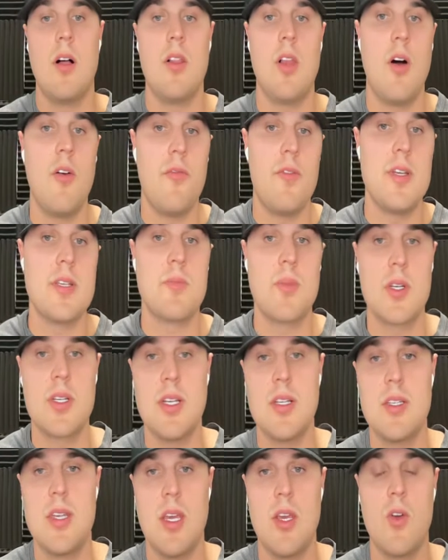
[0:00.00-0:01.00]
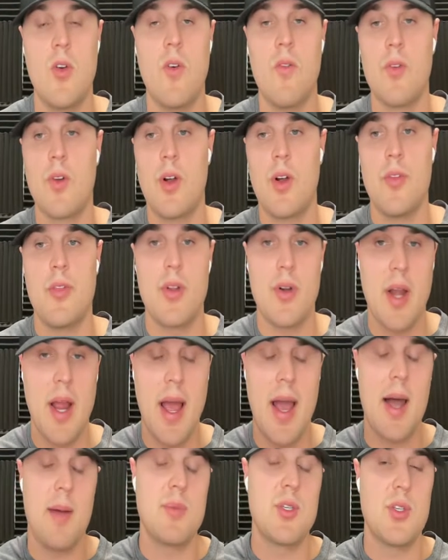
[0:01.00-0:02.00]
allow Facebook to take over on their
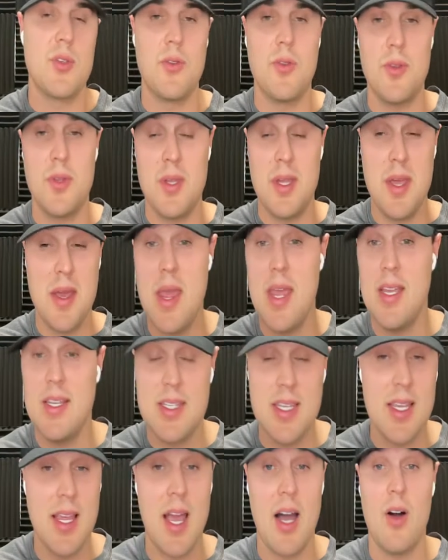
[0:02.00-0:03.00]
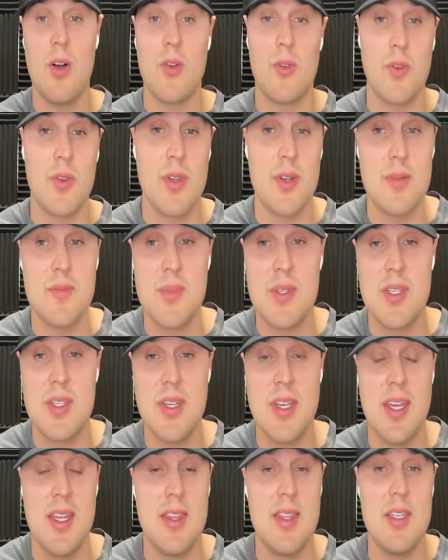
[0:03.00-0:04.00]
absolutely amazing algorithms
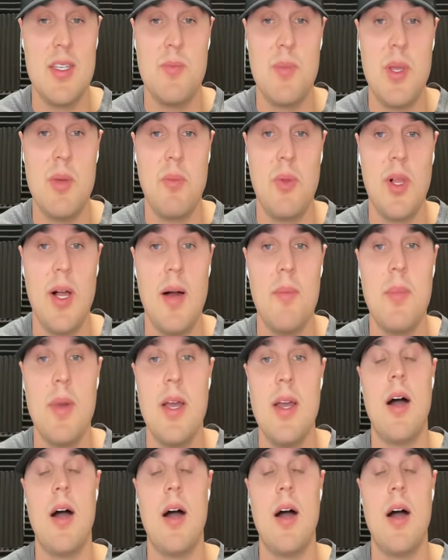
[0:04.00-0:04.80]
to hit these people up,